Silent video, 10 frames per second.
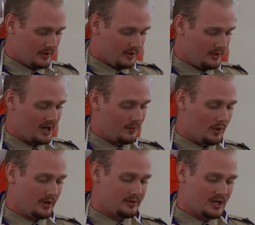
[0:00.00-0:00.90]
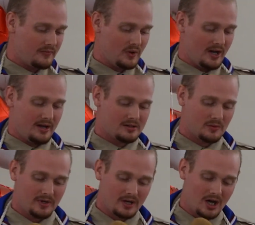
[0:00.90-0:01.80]
Not once have you asked to
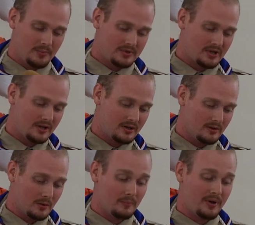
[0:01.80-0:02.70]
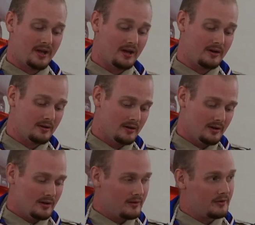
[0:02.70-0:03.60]
be compensated or paid
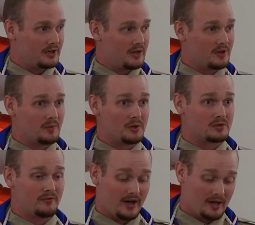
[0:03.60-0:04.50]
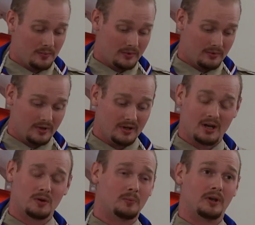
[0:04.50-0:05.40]
for giving the most valuable and
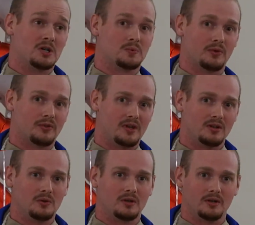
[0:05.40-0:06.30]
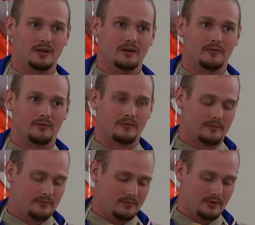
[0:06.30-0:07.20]
irreplaceable thing you can give,
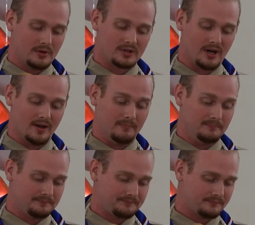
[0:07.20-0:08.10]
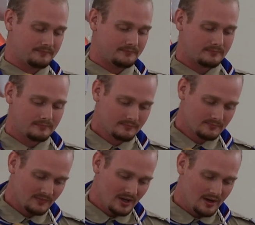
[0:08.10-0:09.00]
your time.
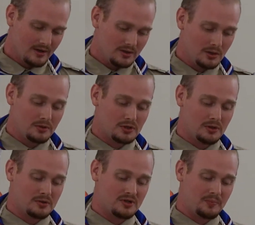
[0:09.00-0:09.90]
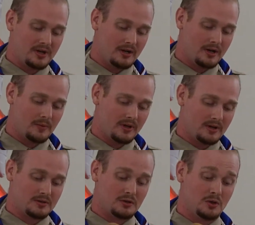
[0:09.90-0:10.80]
You choose to be here
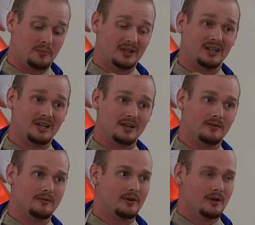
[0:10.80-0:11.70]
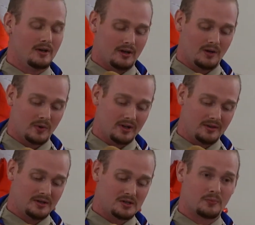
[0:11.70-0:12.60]
because you believe in
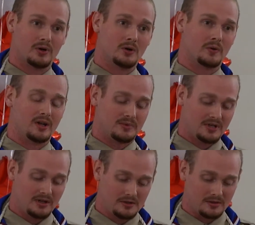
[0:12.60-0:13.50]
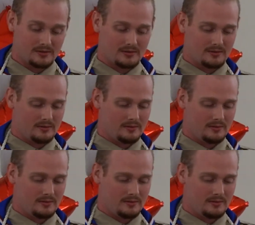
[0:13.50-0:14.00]
what this program teaches.